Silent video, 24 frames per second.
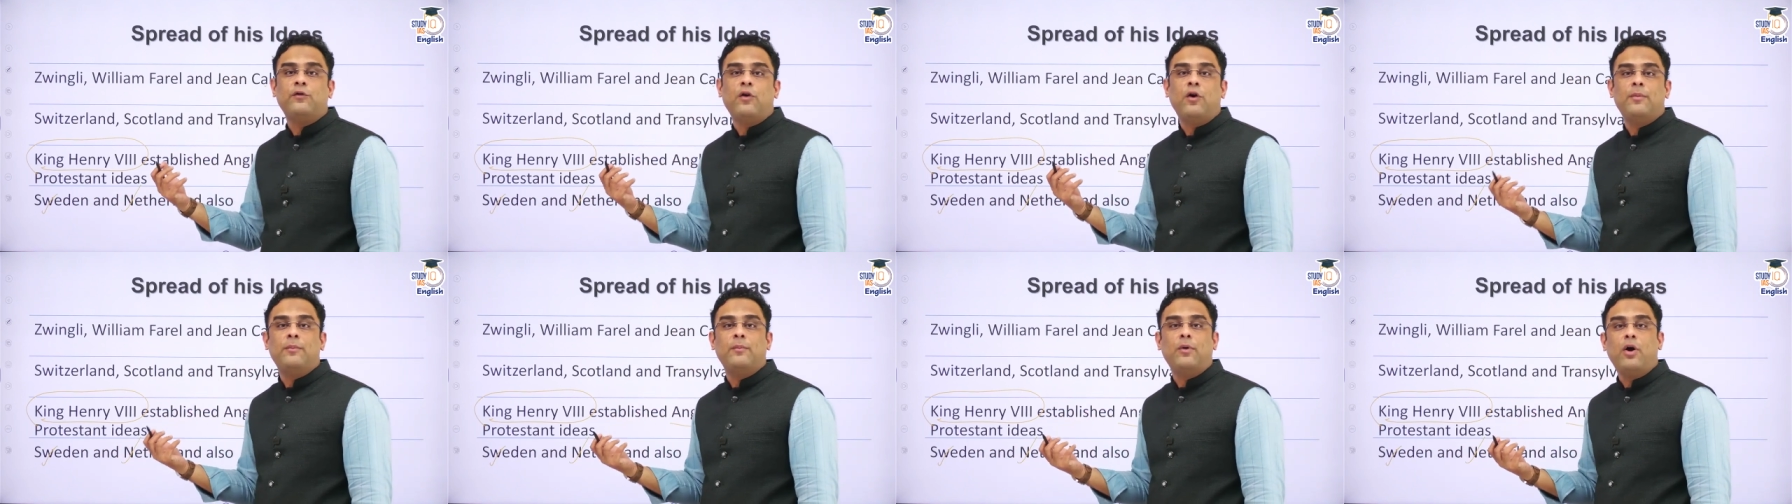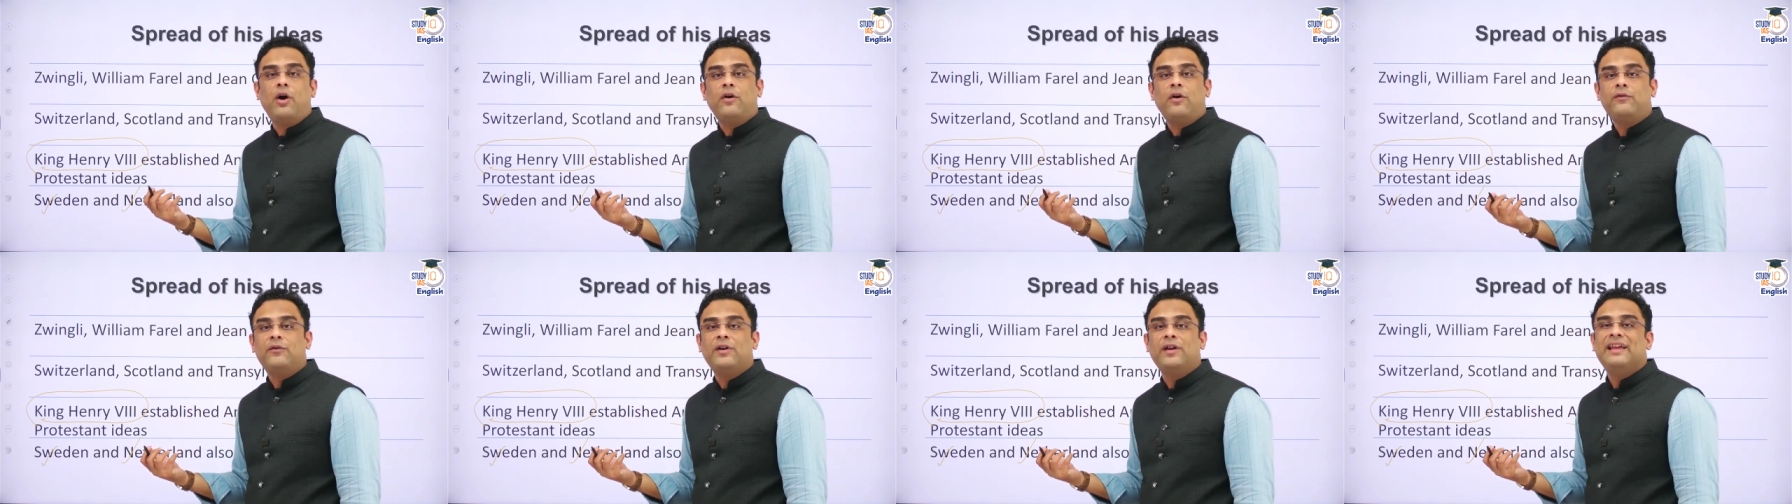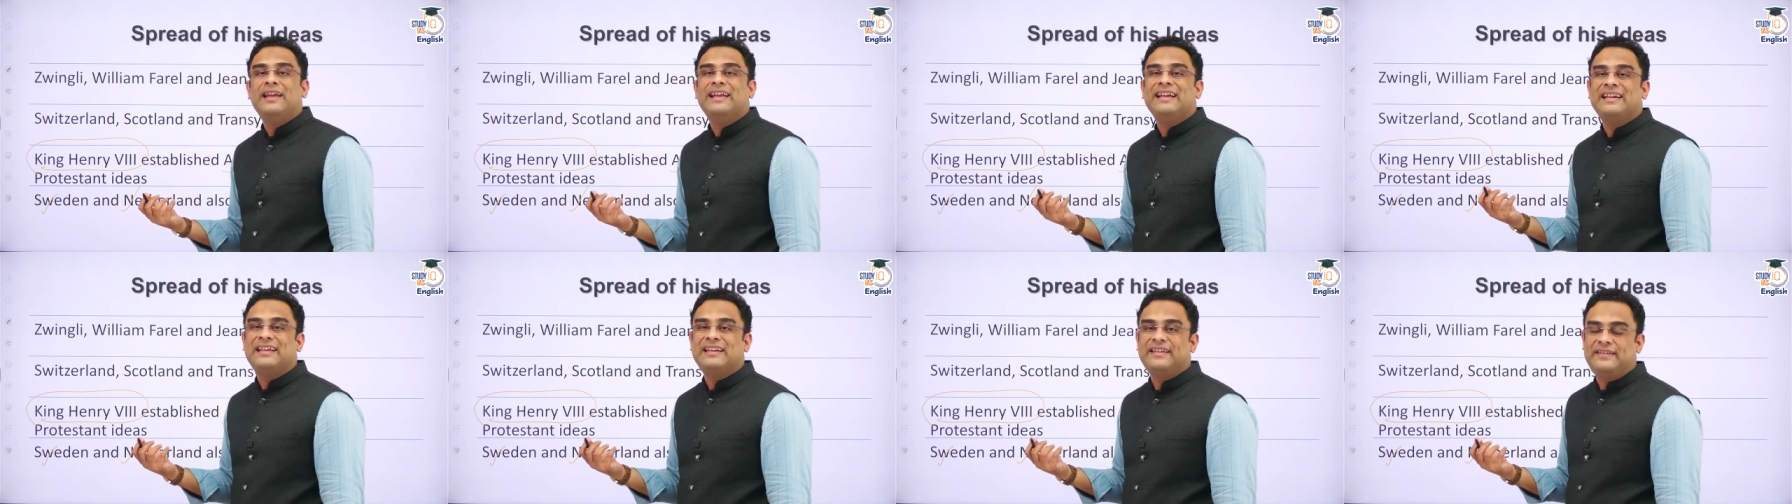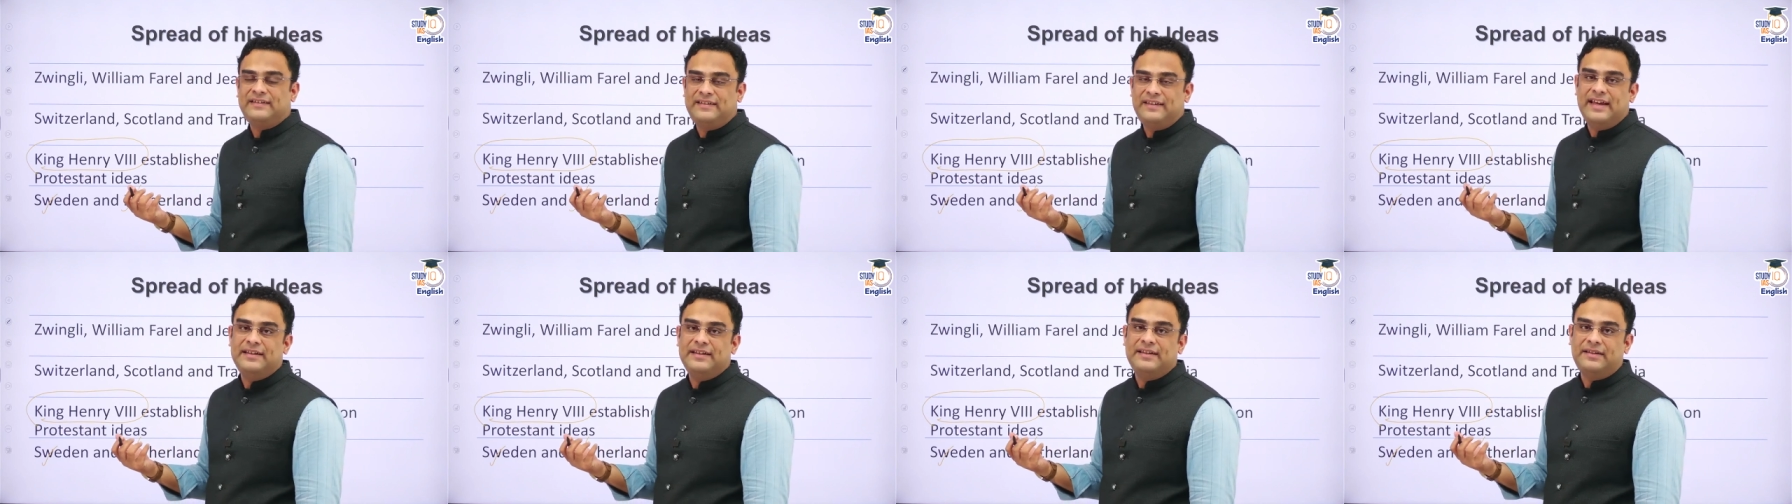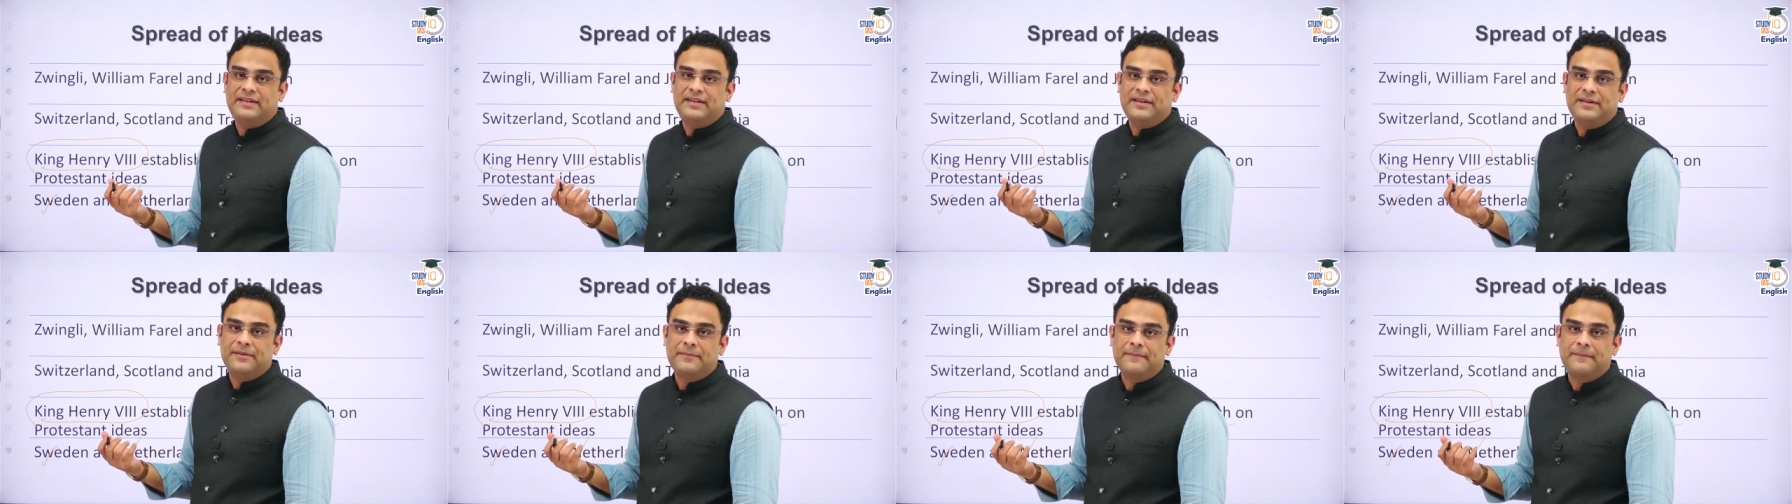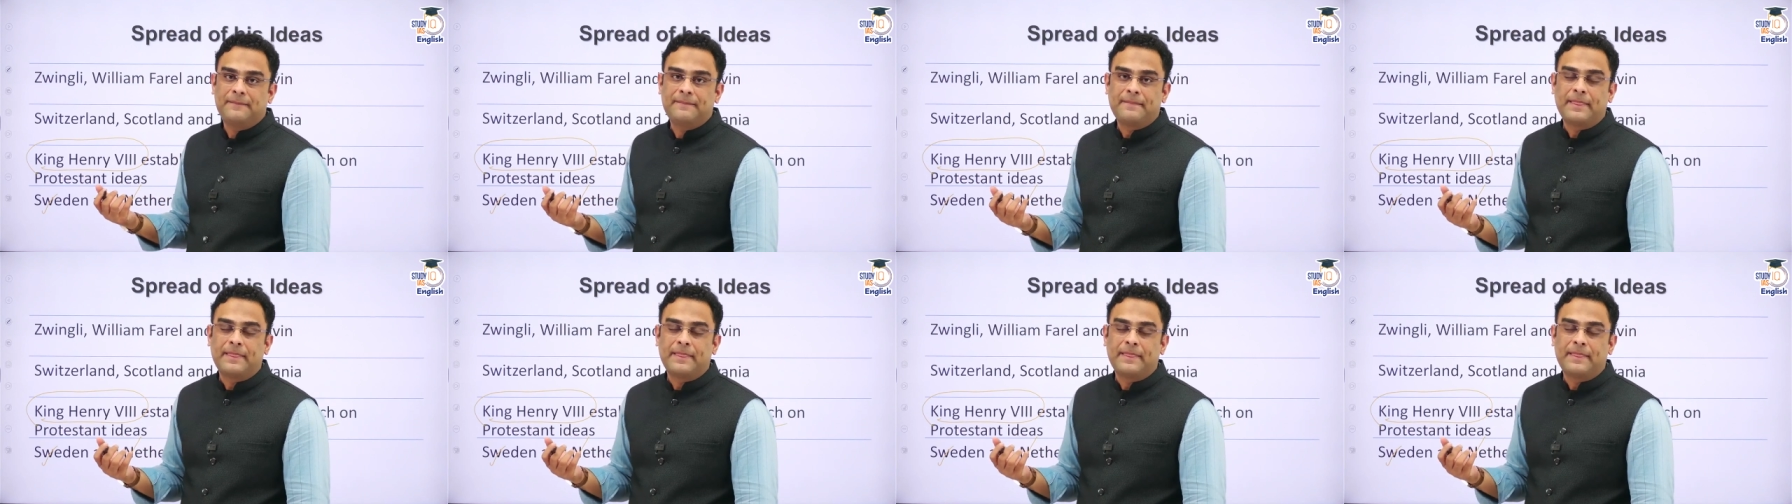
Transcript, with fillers: form of Christianity.